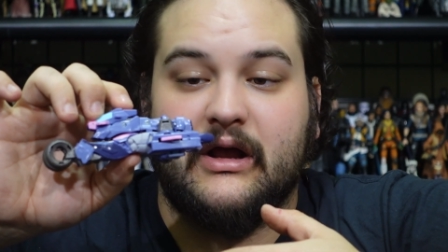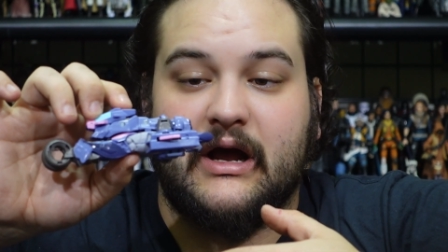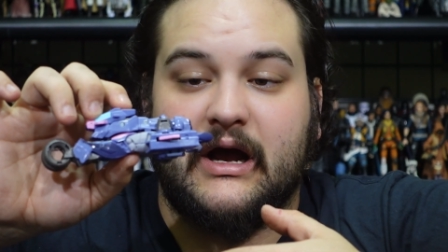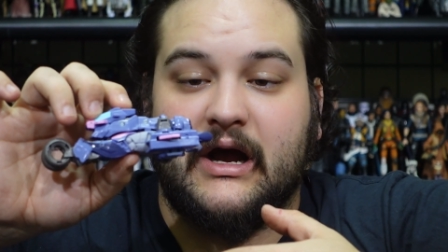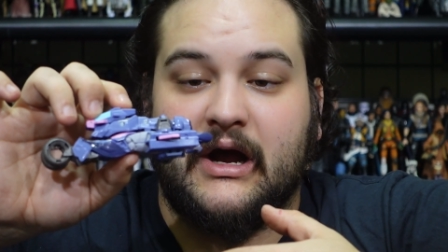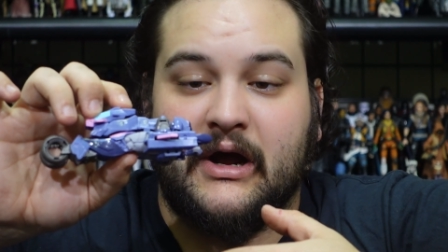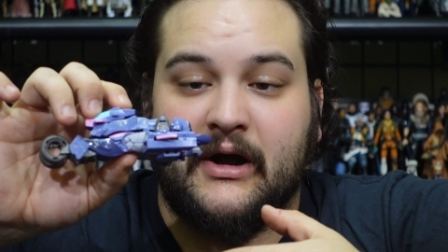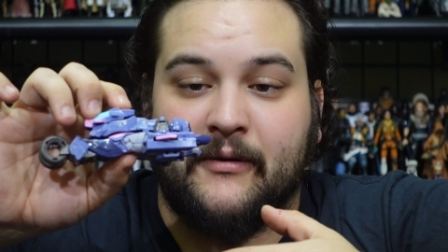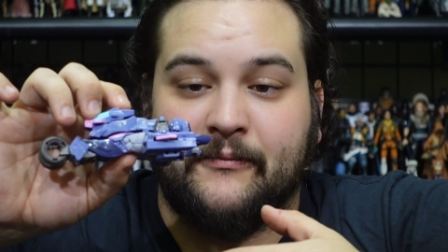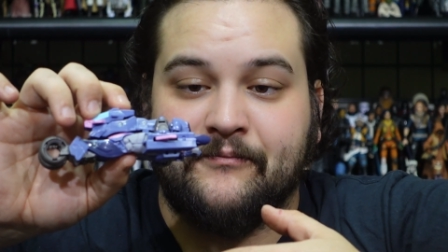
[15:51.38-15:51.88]

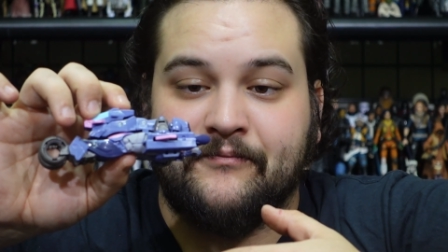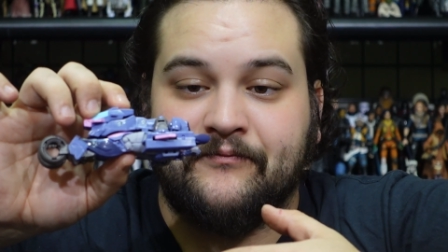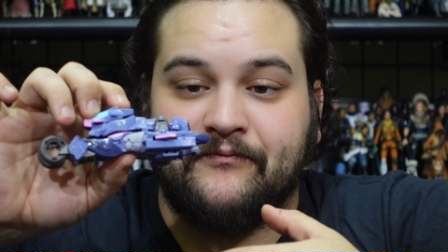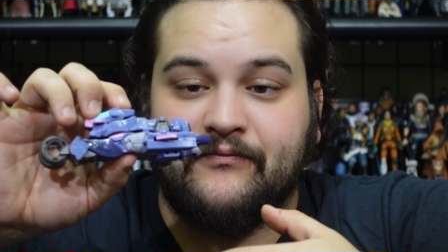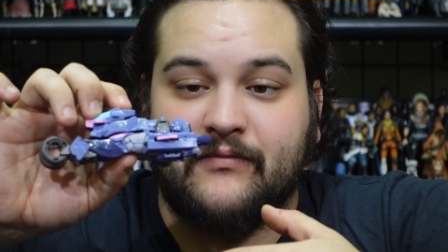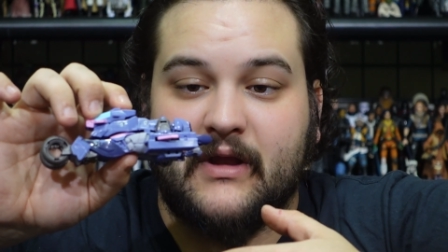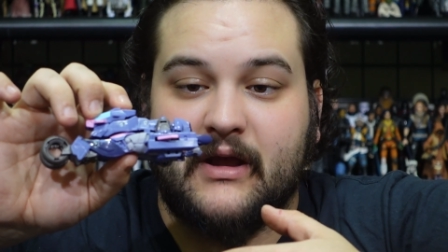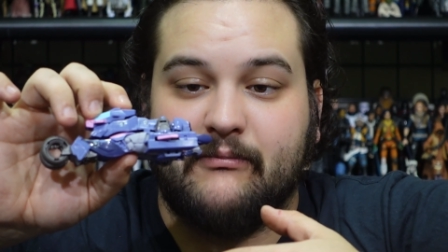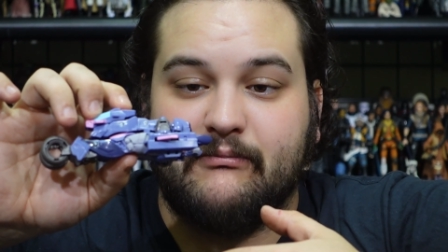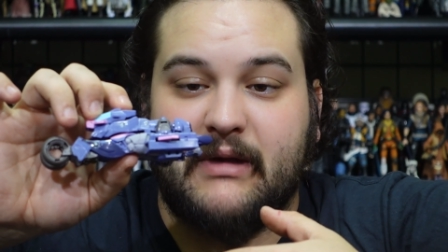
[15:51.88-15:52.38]
um,
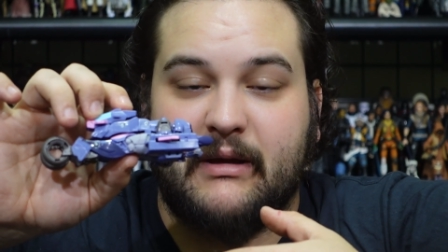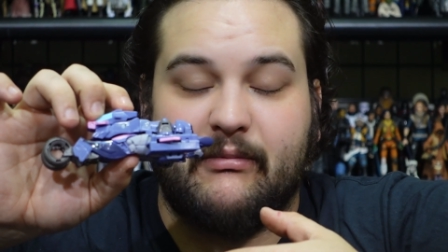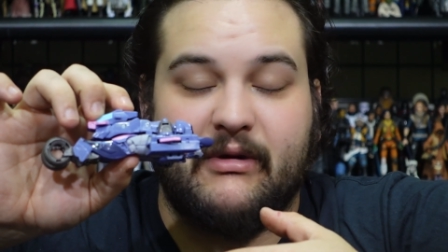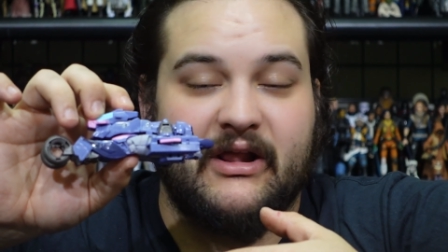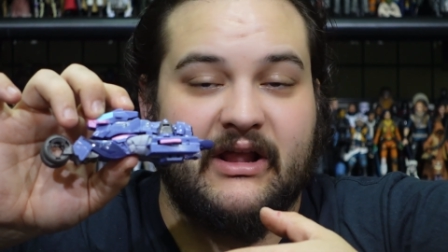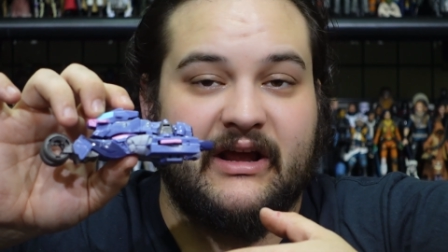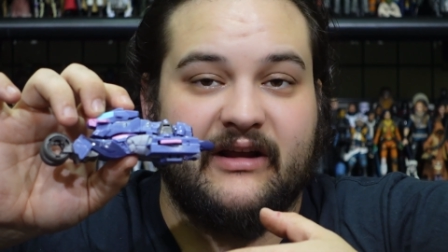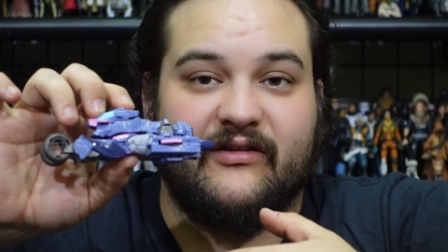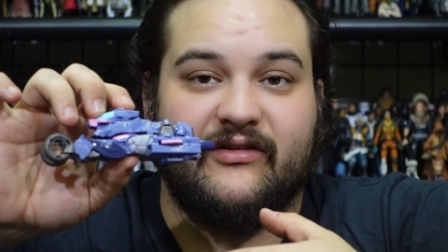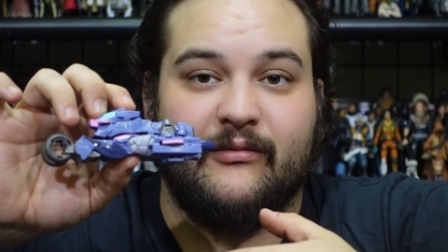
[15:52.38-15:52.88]
maybe
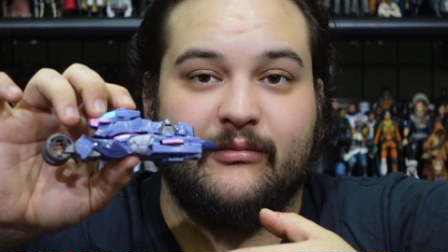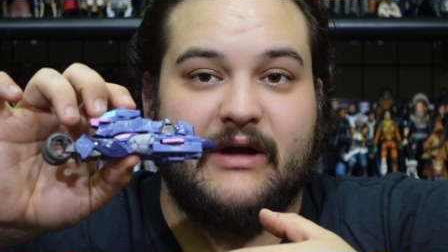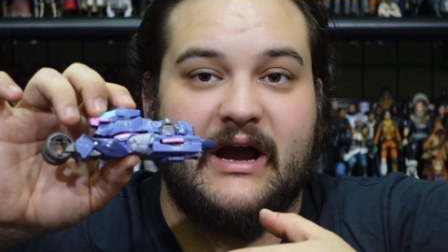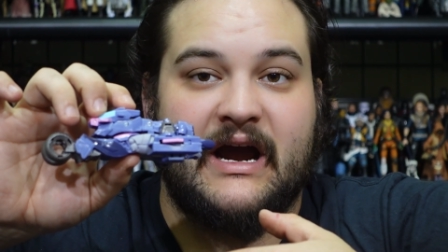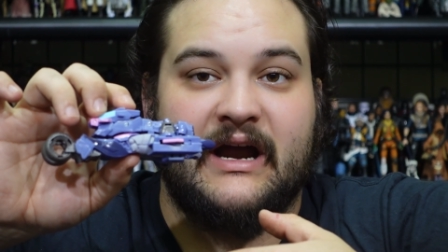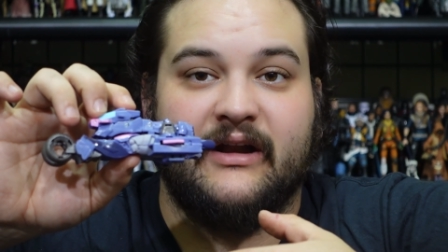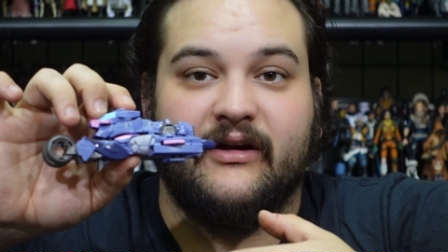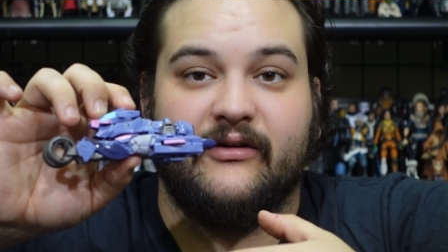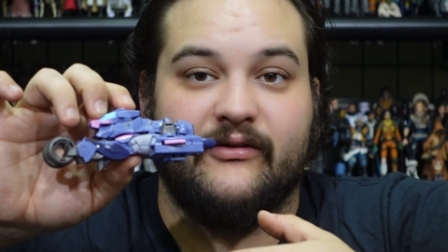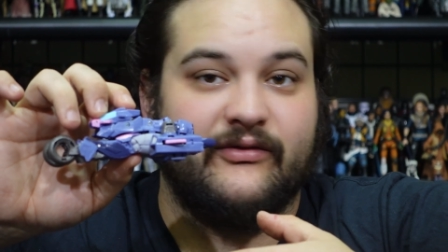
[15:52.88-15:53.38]
like some
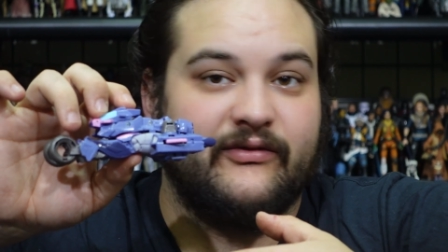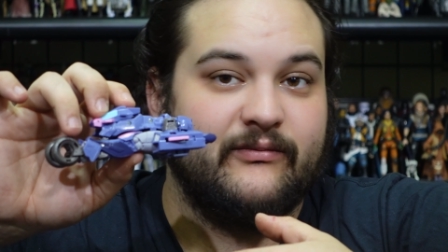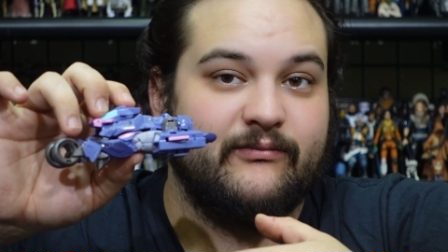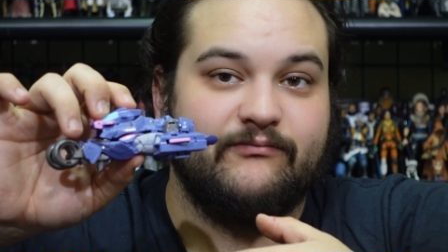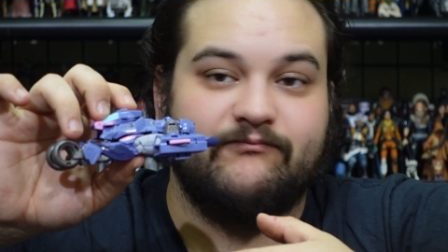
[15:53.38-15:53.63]
kind of